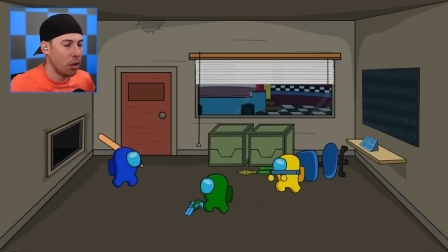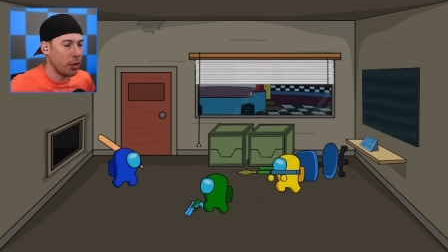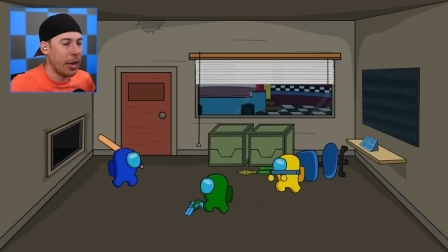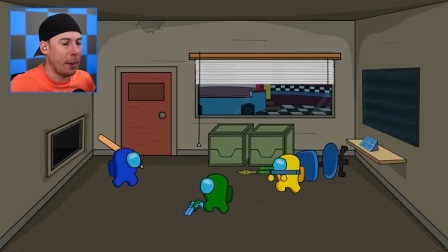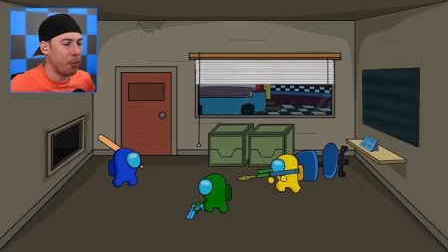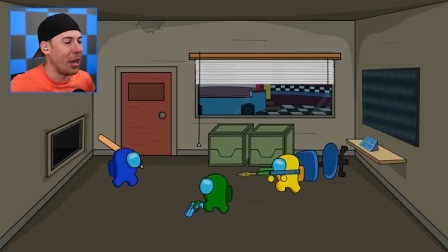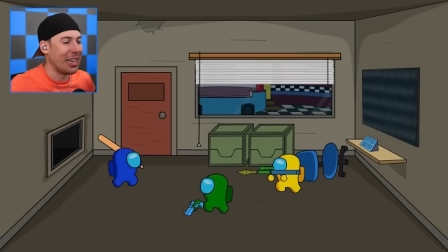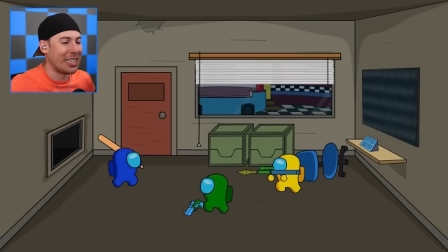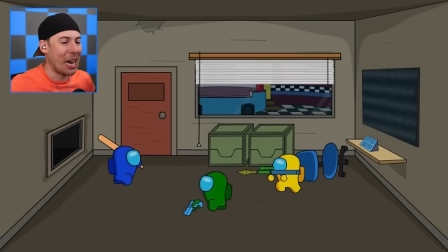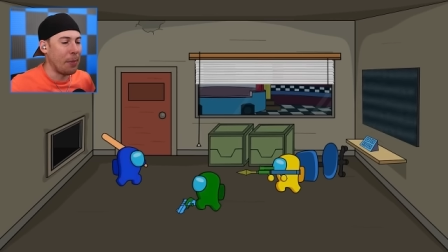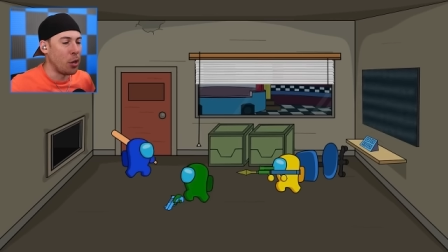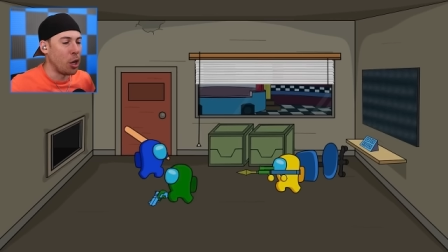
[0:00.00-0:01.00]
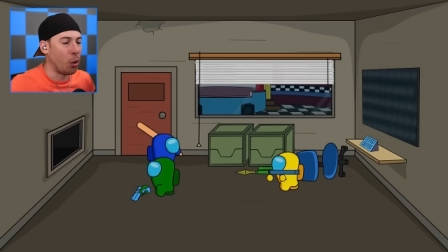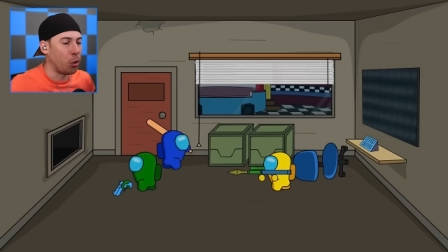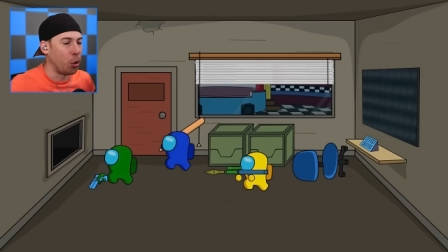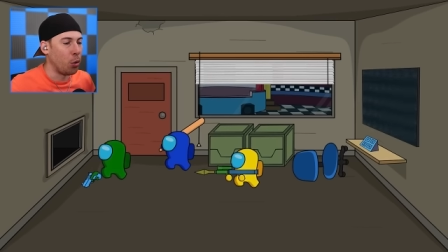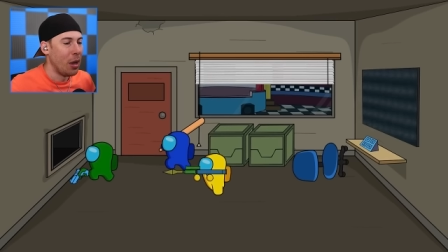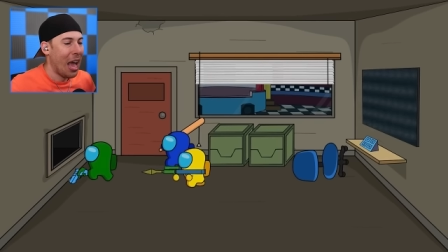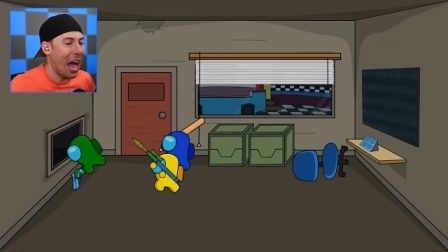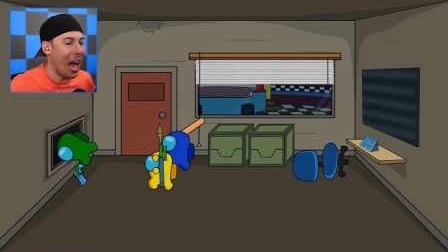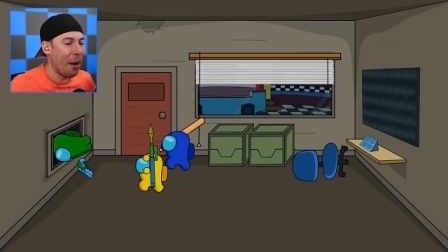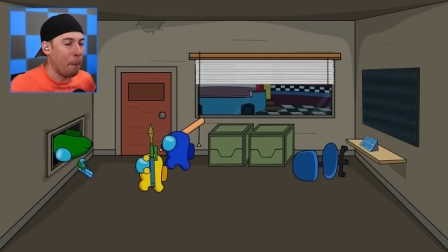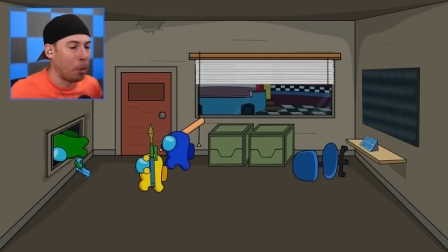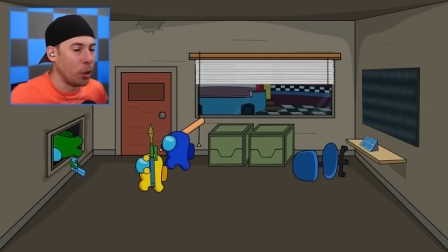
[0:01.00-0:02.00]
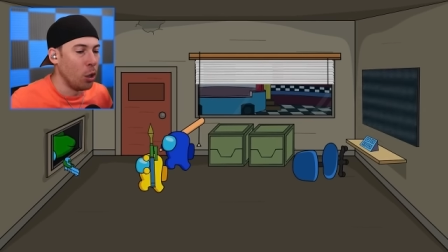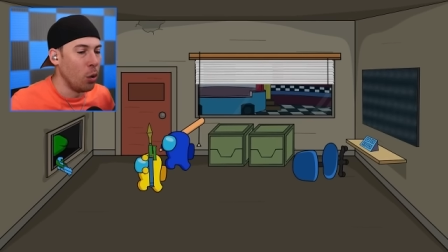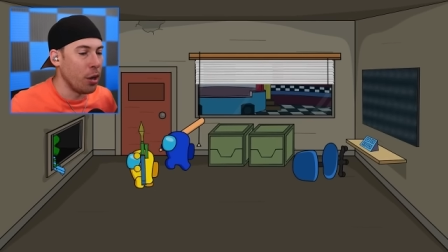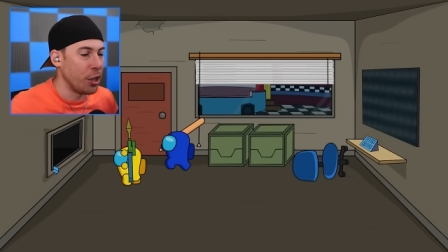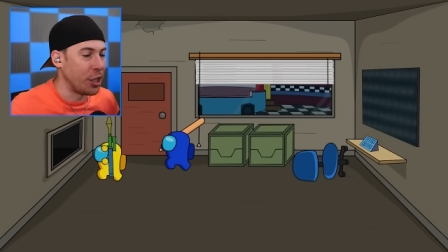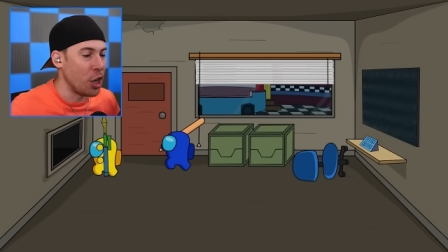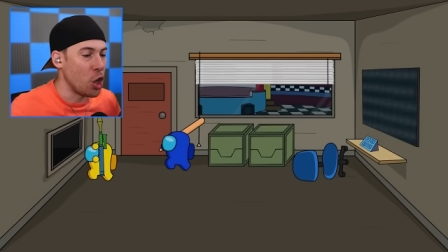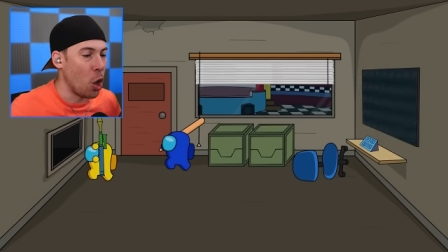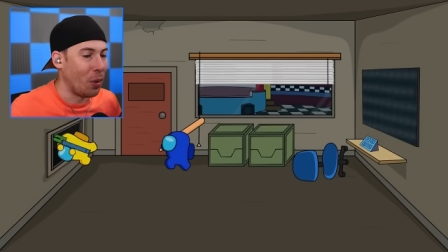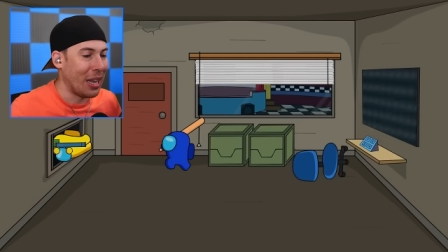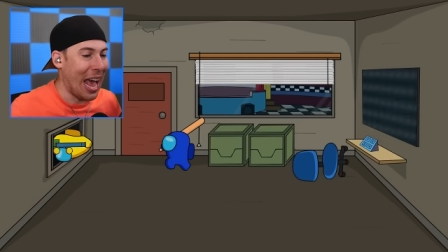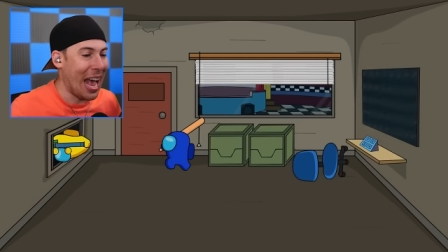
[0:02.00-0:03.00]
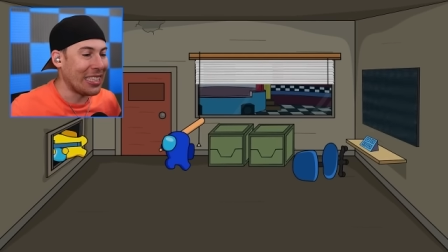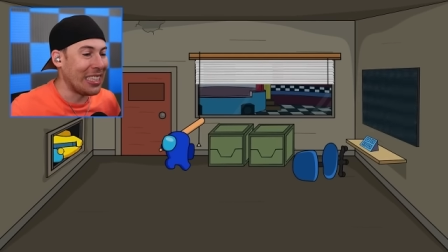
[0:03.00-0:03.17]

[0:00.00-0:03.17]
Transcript: Yep, it's time to go through. Blue is gonna go last.